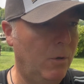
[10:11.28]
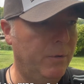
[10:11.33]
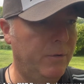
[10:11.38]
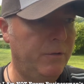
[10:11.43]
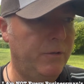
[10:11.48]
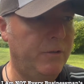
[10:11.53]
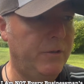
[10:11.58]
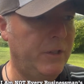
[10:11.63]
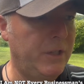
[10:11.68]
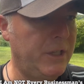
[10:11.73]

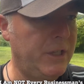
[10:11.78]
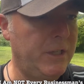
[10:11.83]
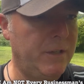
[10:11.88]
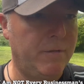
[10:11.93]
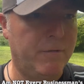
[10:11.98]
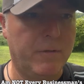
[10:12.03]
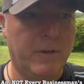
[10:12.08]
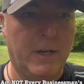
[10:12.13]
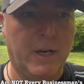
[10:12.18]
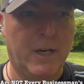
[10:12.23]

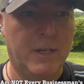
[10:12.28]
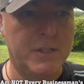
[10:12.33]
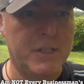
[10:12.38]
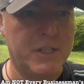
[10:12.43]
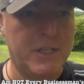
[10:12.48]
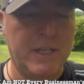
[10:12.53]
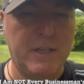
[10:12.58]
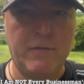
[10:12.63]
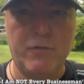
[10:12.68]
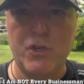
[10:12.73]
Steve, uh,
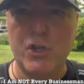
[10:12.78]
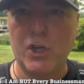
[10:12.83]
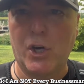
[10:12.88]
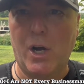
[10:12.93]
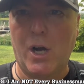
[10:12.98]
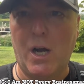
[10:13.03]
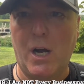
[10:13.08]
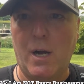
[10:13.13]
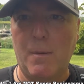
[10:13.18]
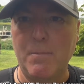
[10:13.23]
Steve
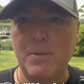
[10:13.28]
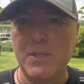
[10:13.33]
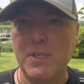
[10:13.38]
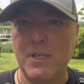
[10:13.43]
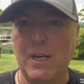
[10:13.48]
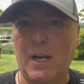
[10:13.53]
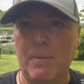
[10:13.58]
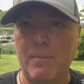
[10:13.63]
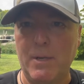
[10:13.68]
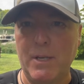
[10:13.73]

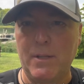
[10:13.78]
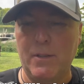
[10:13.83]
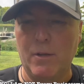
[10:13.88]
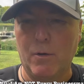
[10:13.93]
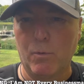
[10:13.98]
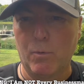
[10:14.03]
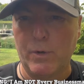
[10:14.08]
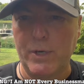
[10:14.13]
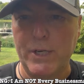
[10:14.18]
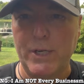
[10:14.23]
Jobs, I mean,
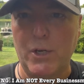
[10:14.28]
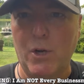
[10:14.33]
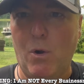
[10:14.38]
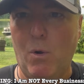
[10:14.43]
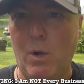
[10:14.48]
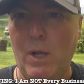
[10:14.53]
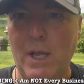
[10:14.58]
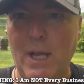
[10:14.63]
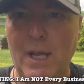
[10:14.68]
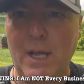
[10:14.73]
the
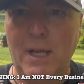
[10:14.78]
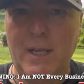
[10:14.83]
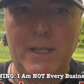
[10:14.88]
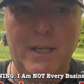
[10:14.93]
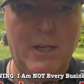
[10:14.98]
real, you